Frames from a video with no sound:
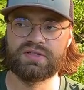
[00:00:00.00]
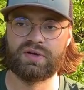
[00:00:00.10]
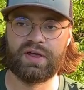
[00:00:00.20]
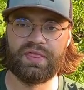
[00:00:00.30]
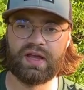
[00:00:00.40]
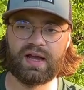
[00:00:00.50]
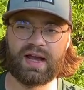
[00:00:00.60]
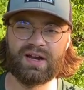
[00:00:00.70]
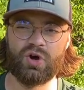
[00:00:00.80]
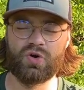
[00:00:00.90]
So I think I
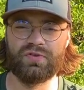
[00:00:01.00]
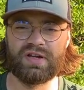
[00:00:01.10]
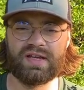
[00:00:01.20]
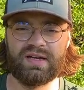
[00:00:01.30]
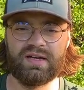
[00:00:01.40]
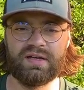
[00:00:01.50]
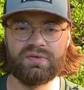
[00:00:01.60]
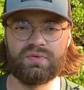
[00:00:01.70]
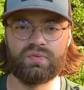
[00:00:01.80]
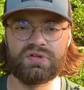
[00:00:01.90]
kind of overheated it
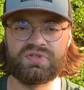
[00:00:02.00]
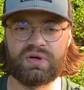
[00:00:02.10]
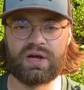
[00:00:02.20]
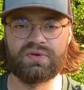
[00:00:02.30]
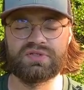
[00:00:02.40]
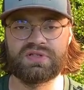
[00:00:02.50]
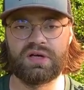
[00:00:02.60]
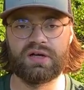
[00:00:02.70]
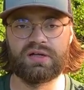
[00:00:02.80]
once when I was